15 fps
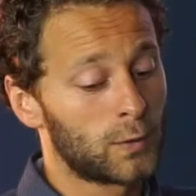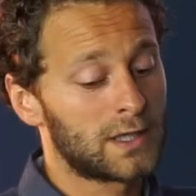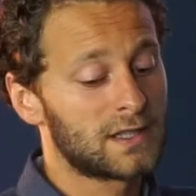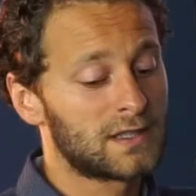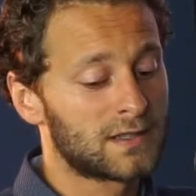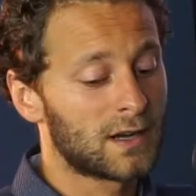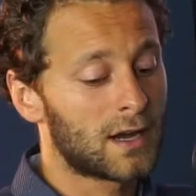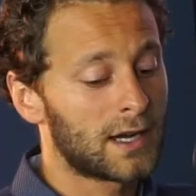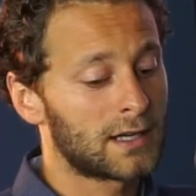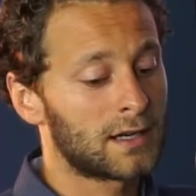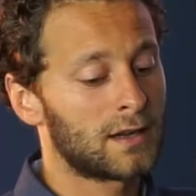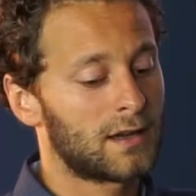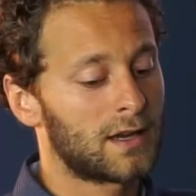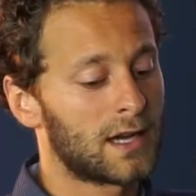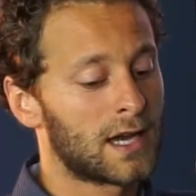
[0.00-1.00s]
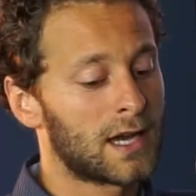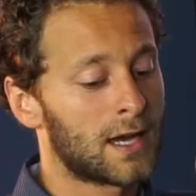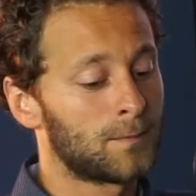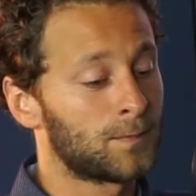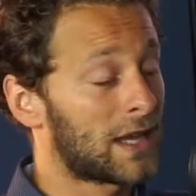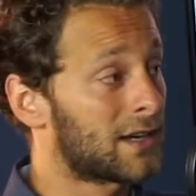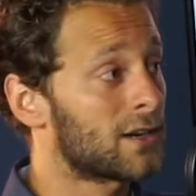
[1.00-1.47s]
we design
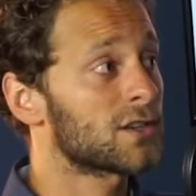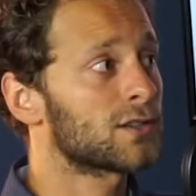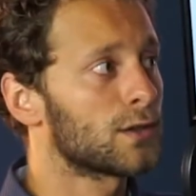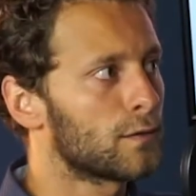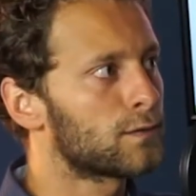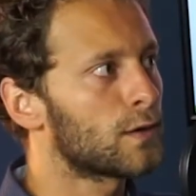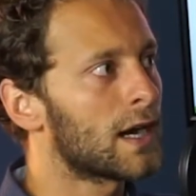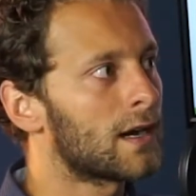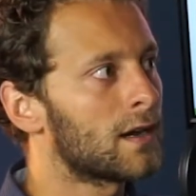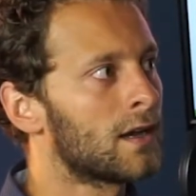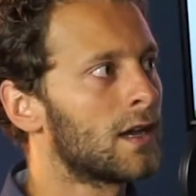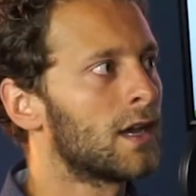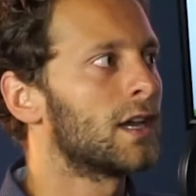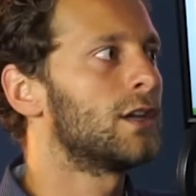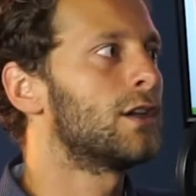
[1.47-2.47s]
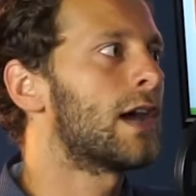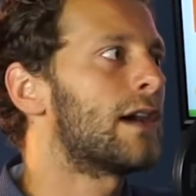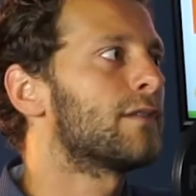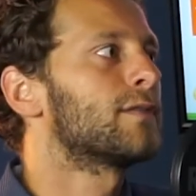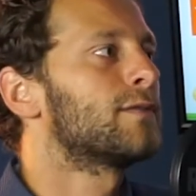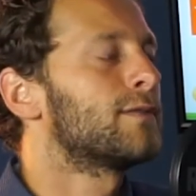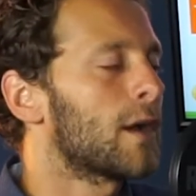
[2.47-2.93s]
in our software, you
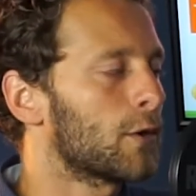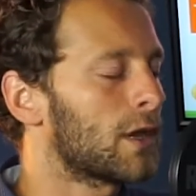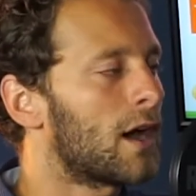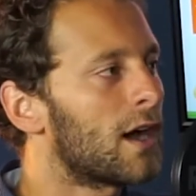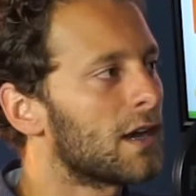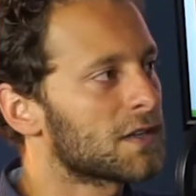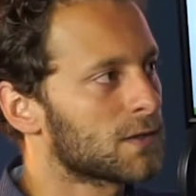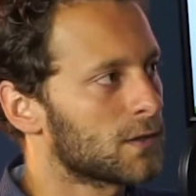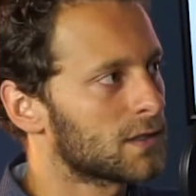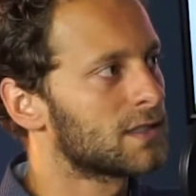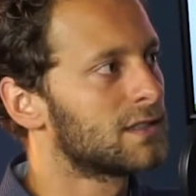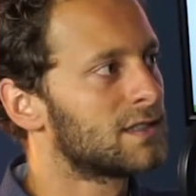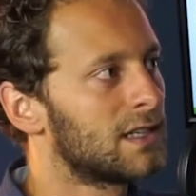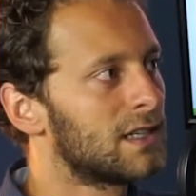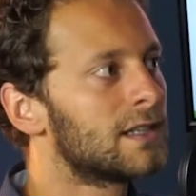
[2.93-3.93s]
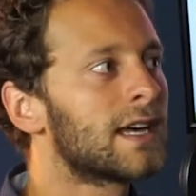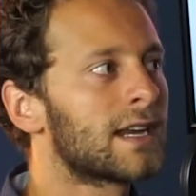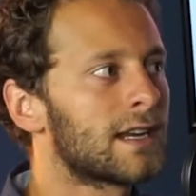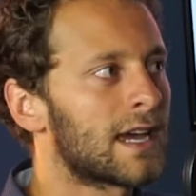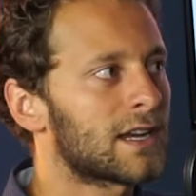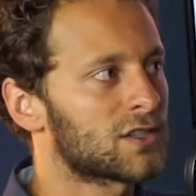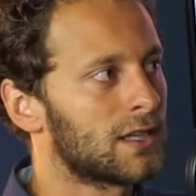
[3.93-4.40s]
have a very high certainty that
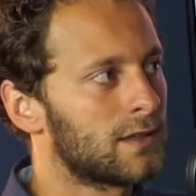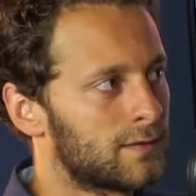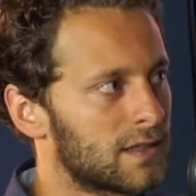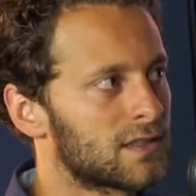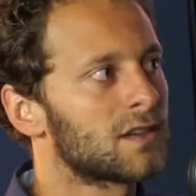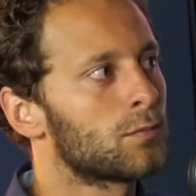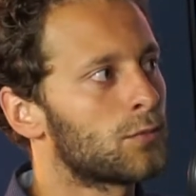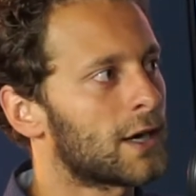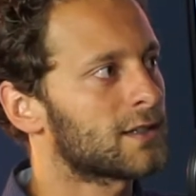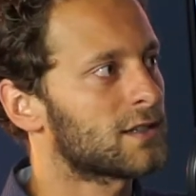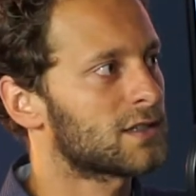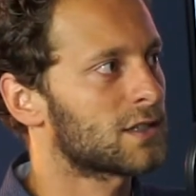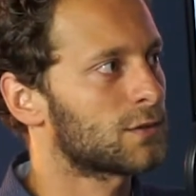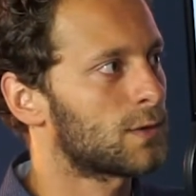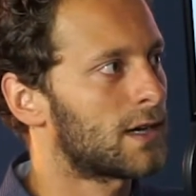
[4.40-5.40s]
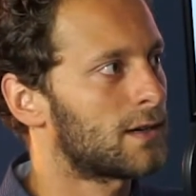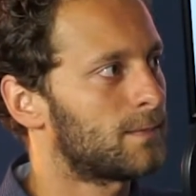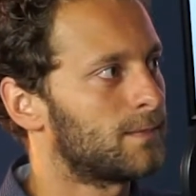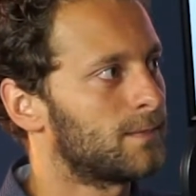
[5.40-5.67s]
it actually fits in practice as well.